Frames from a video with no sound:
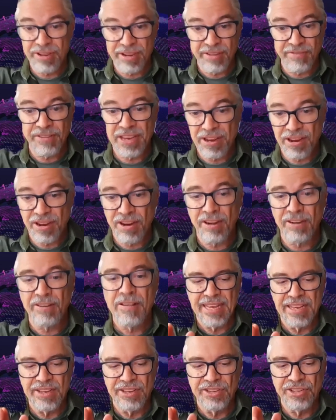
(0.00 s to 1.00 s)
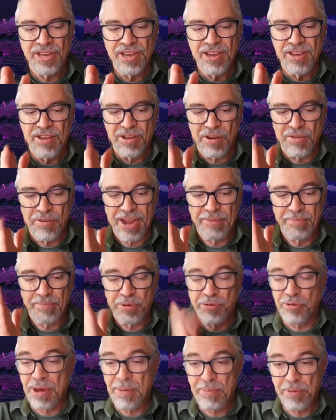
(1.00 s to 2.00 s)
in VR, is around
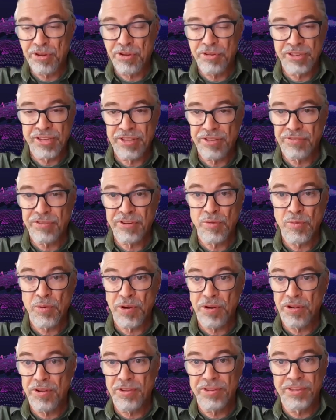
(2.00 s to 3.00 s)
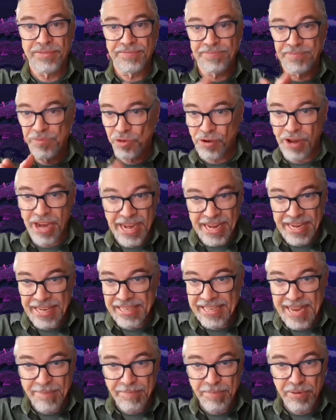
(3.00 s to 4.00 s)
reproducing the real world, training
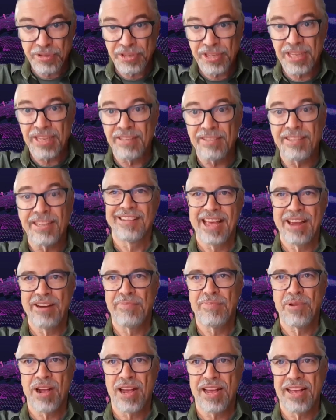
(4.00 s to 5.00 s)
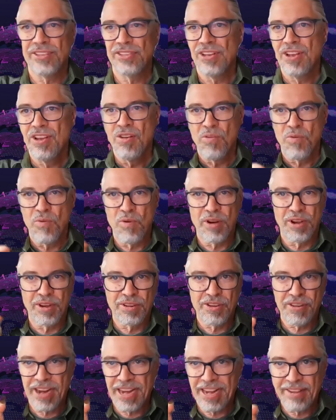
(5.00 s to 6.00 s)
examples in enterprise, or
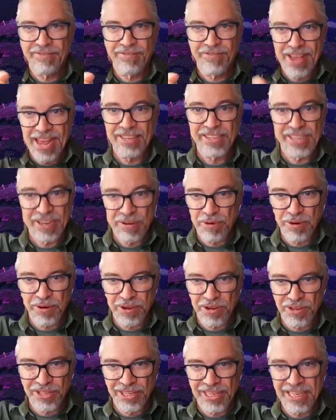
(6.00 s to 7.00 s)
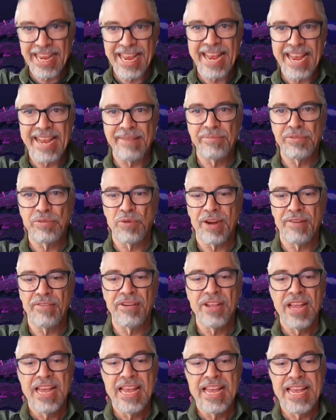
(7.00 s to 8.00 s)
creating fantasy worlds in games, whatever.
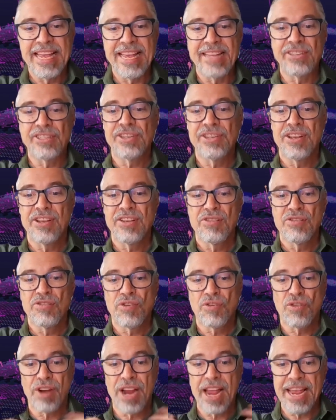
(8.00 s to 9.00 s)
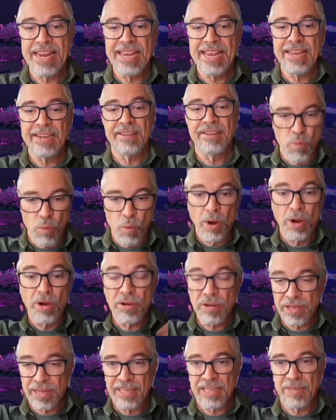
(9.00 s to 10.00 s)
It's creating
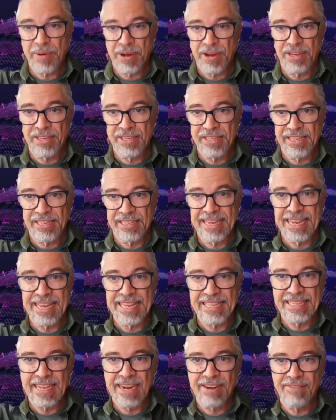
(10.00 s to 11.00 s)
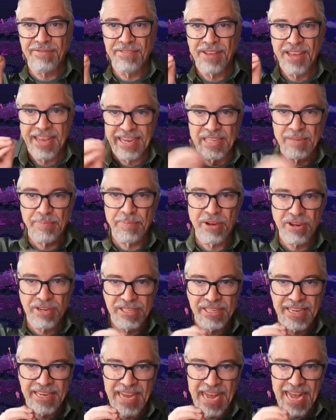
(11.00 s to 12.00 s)
world experiences instead of
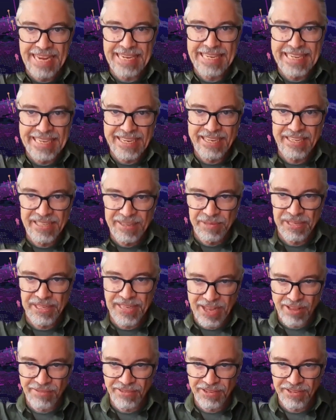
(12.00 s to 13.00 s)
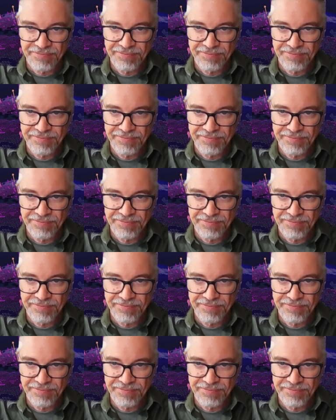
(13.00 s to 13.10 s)
experiencing ideas themselves.